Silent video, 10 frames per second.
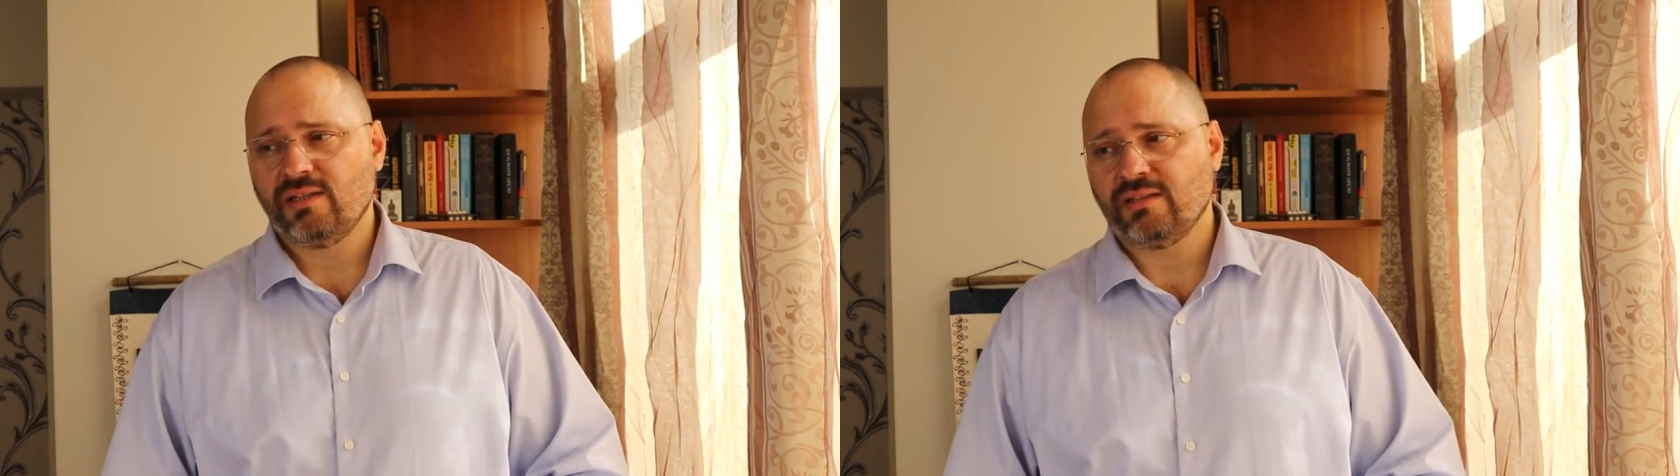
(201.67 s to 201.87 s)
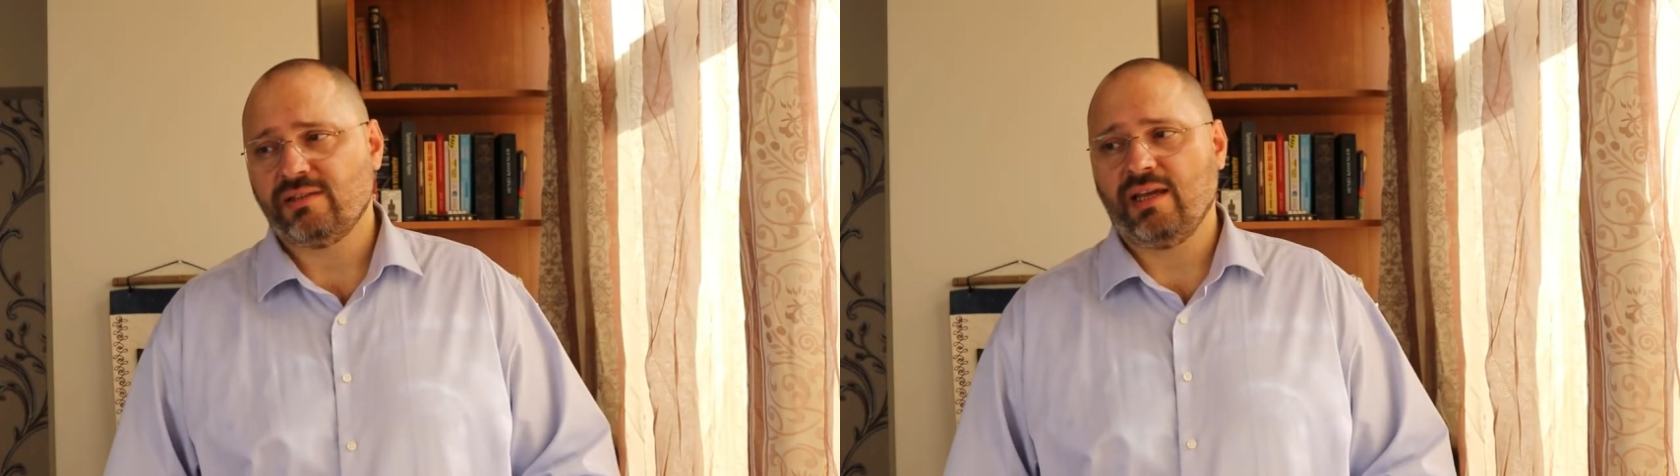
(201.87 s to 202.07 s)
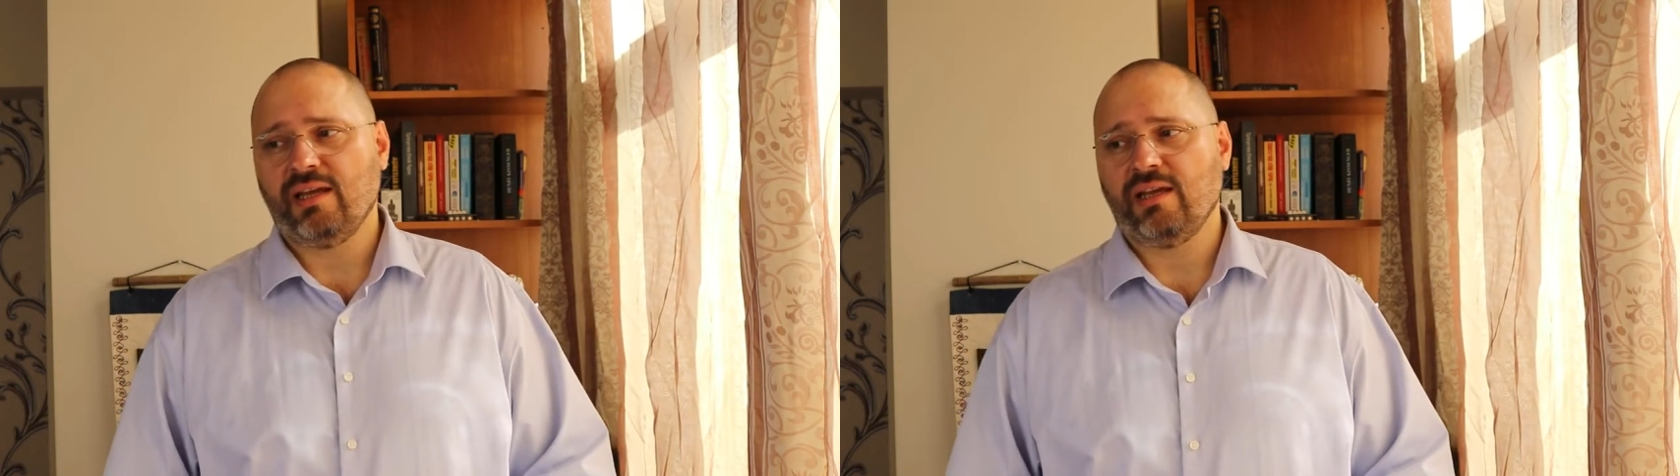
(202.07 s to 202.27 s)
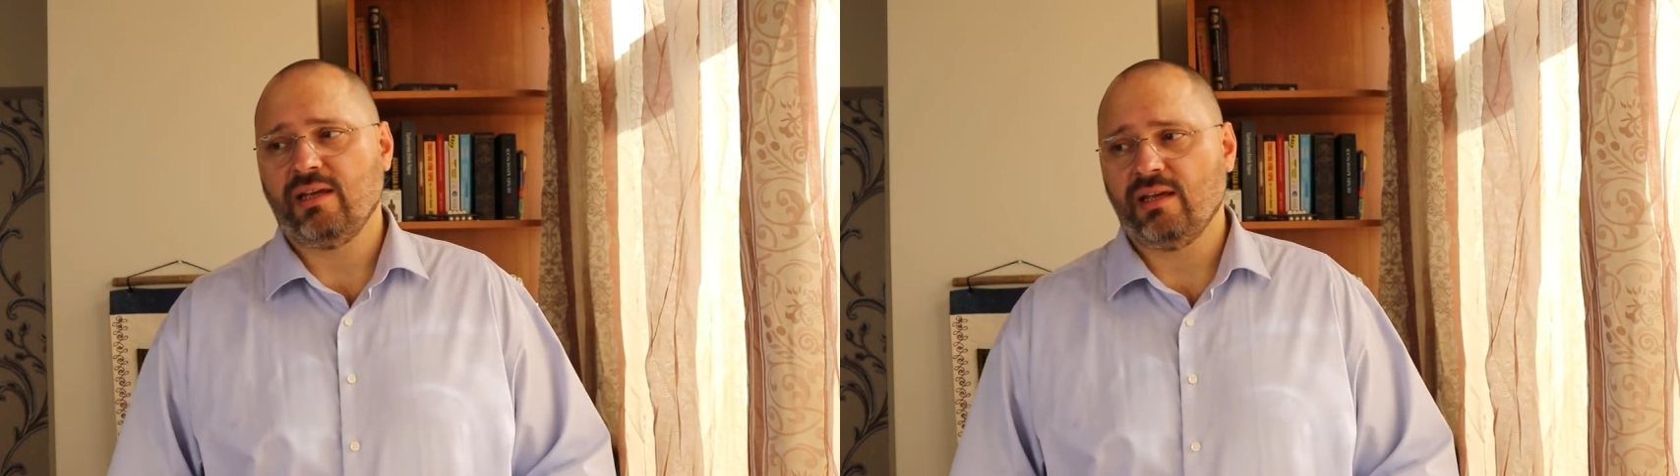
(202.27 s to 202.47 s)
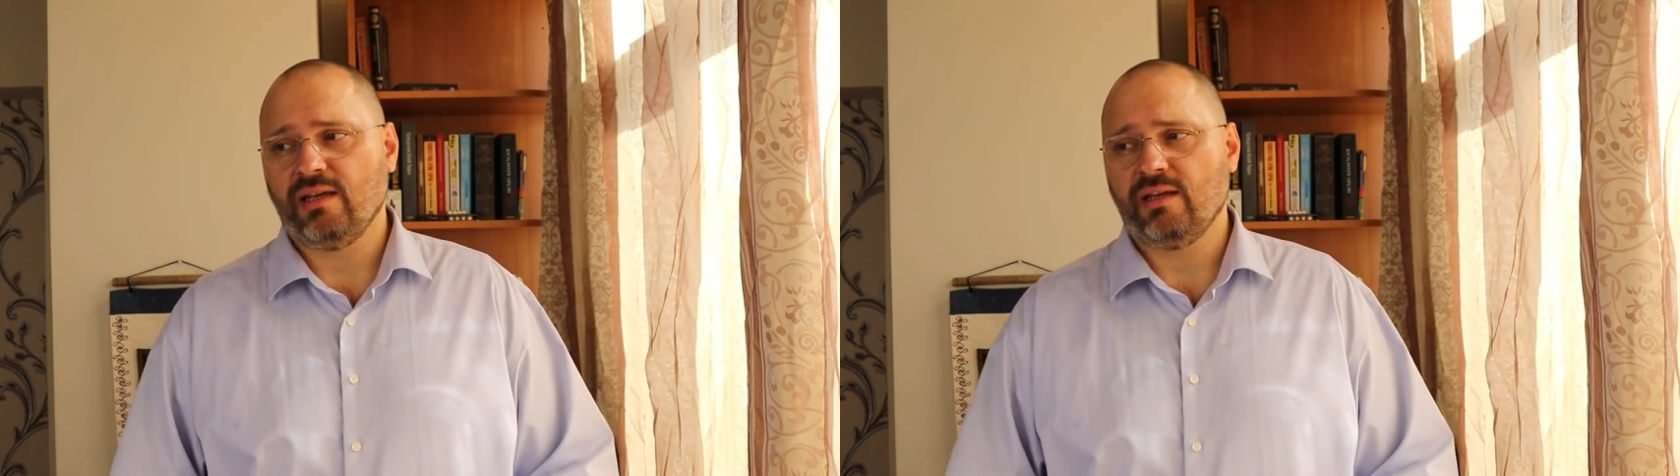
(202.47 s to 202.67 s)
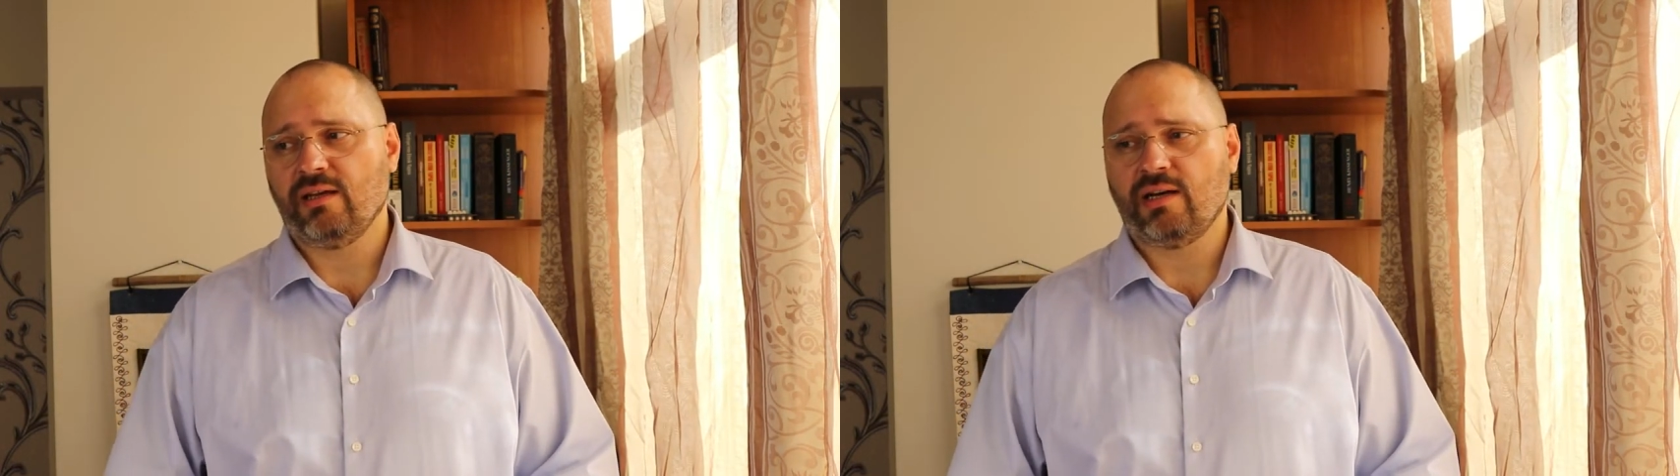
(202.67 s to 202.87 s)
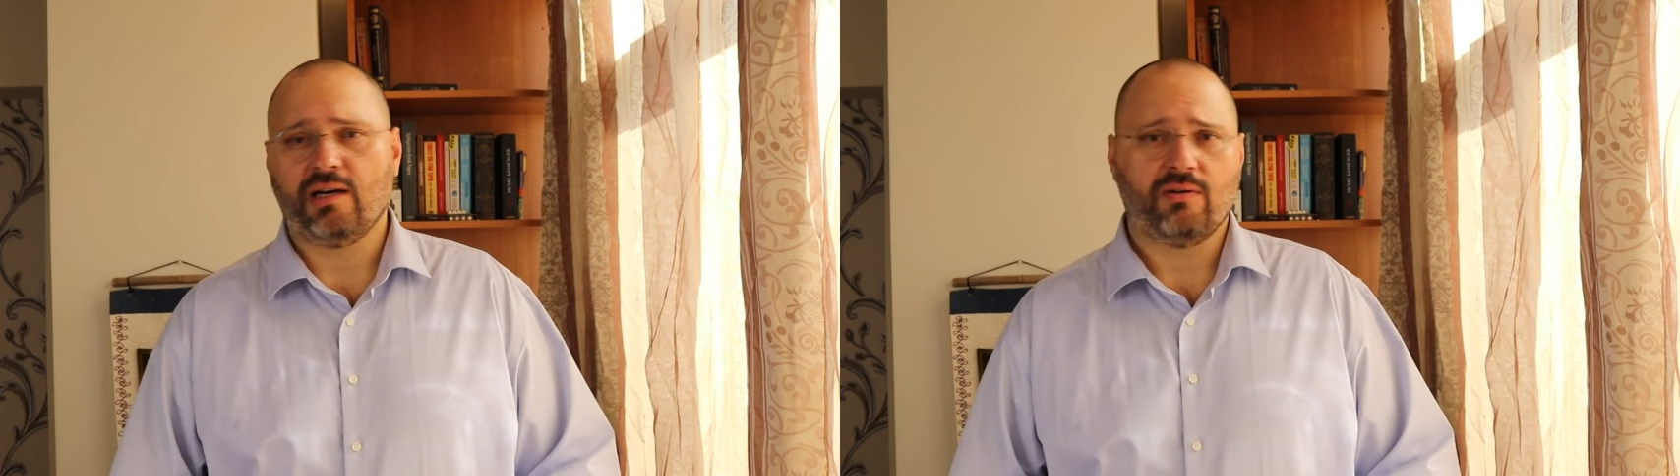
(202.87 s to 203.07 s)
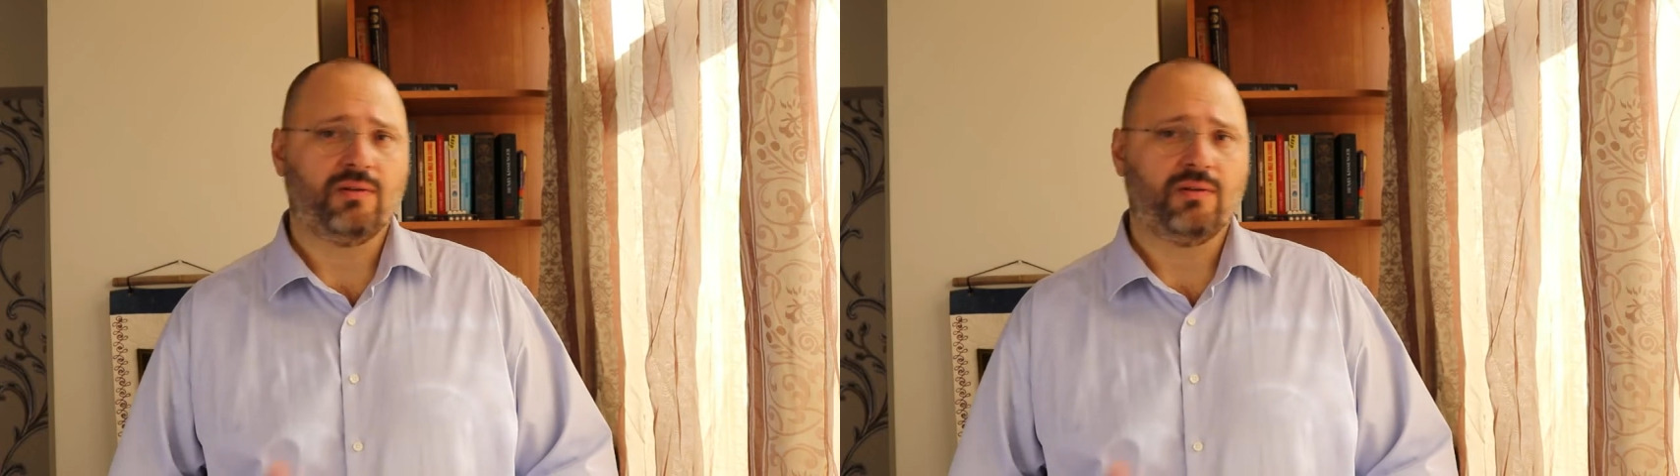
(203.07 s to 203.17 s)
that they are